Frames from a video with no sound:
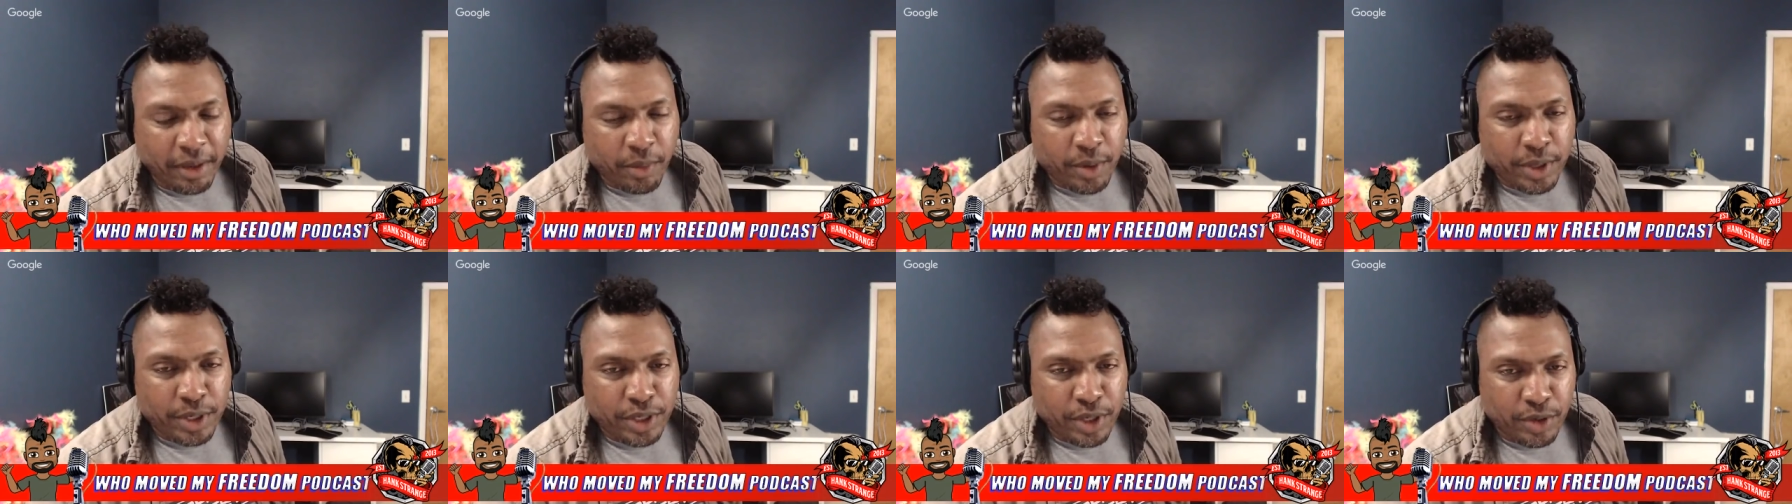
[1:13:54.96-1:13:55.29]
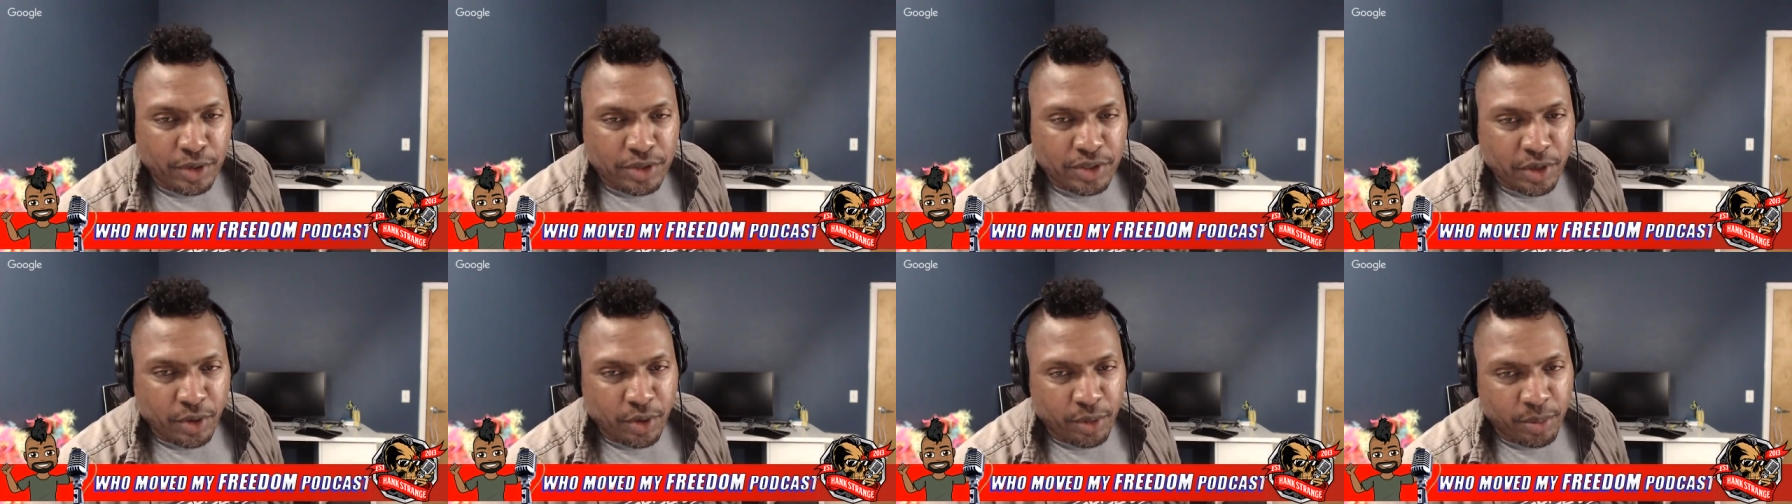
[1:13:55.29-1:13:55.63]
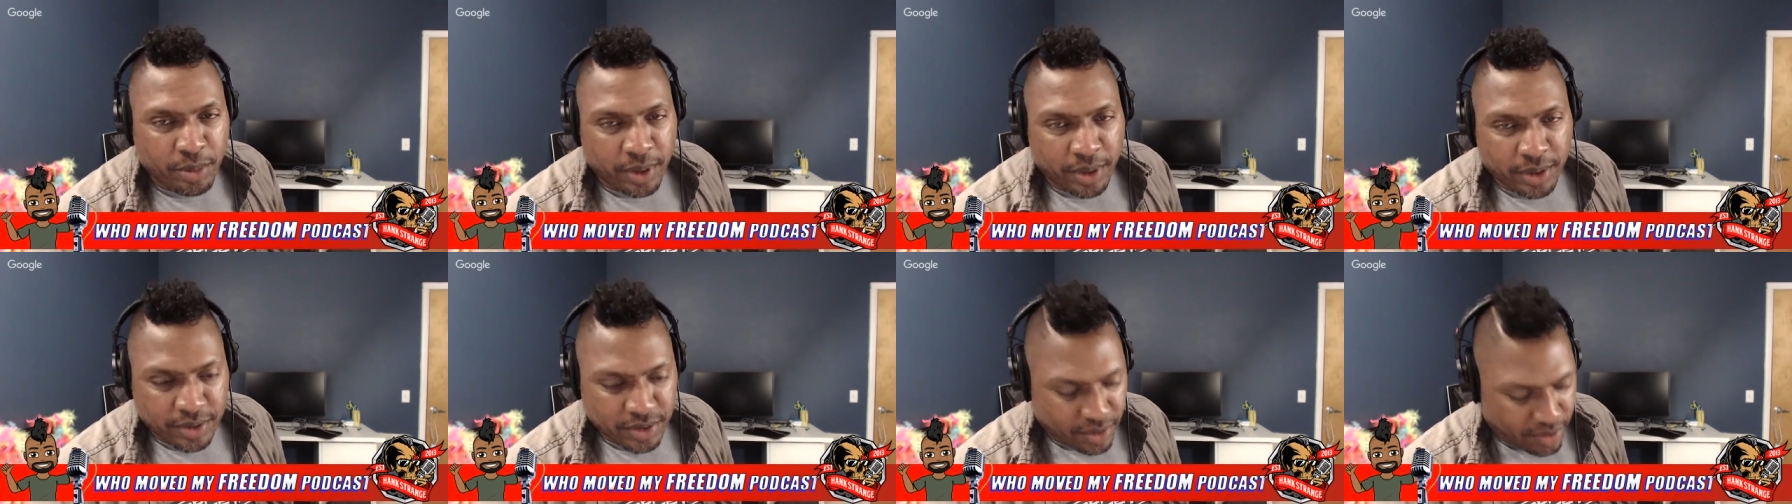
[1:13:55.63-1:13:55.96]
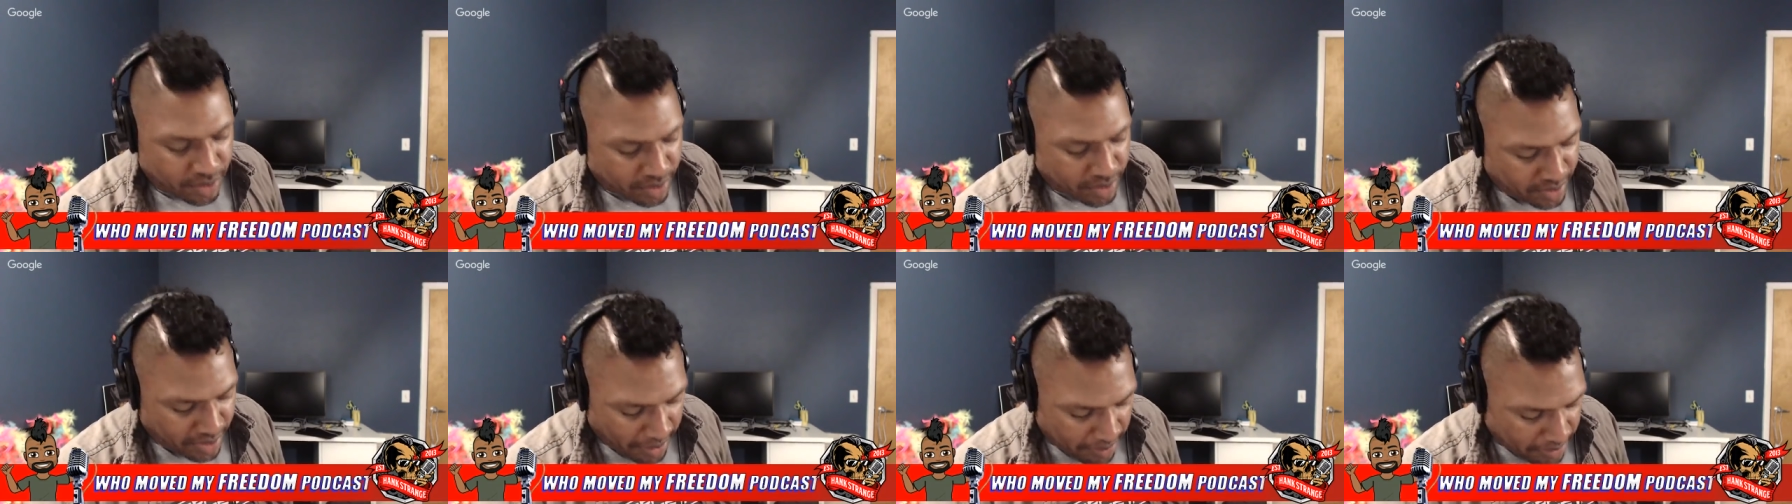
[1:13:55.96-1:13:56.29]
were YouTubers
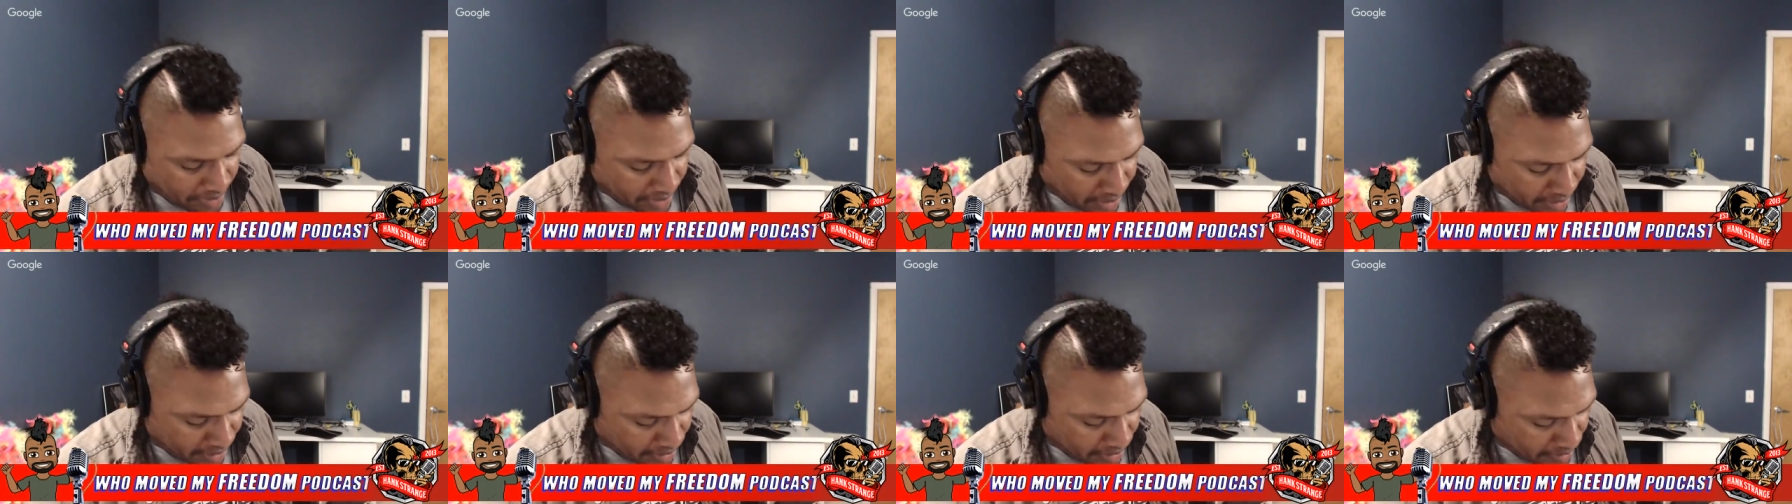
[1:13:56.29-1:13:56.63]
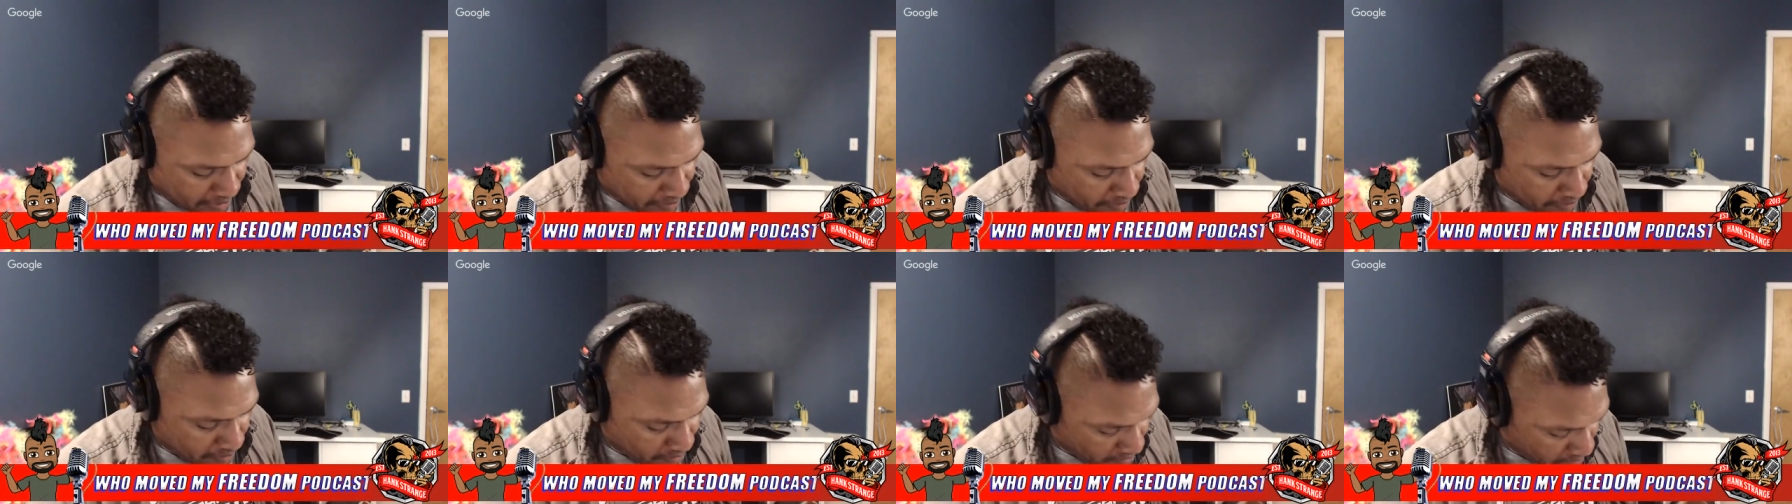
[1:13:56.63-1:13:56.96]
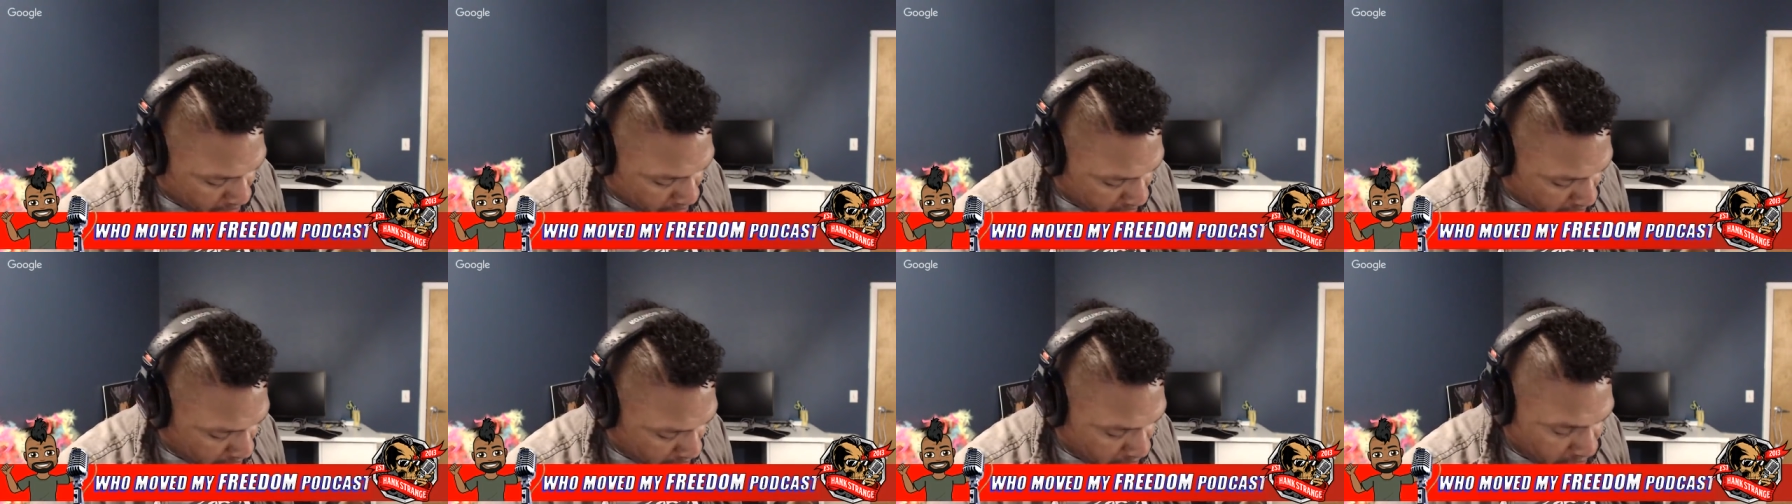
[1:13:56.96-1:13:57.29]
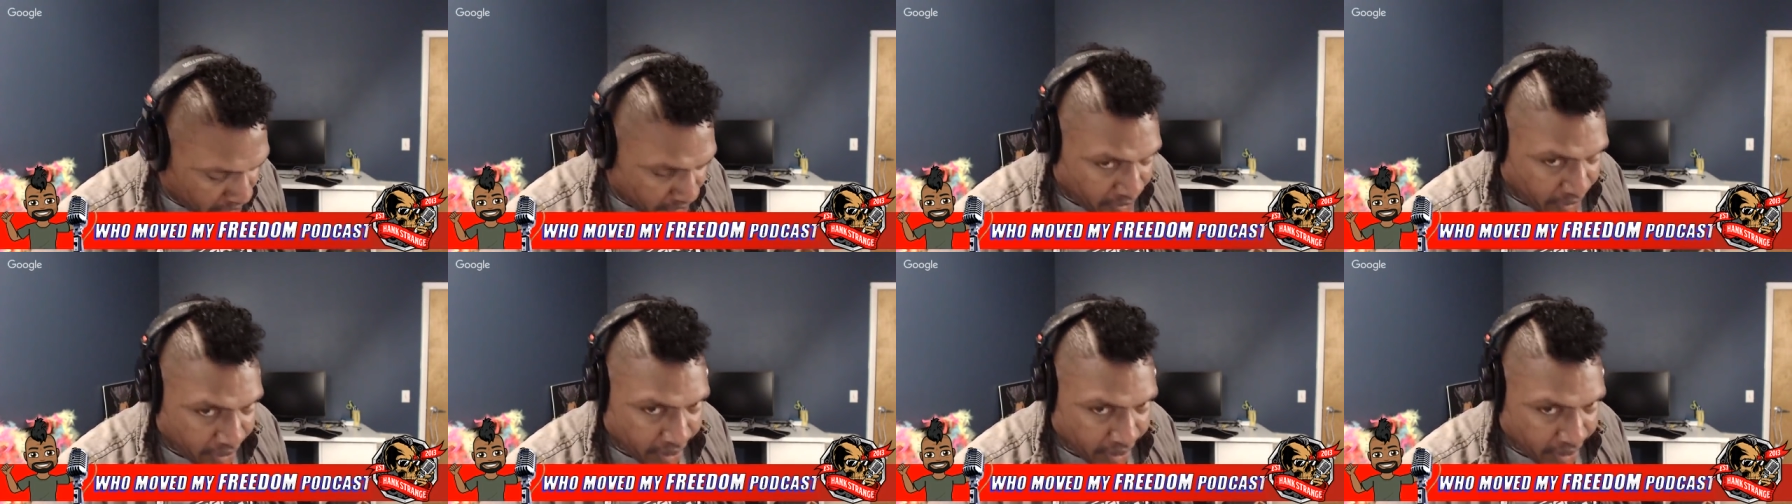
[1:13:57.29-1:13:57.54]
or something. Something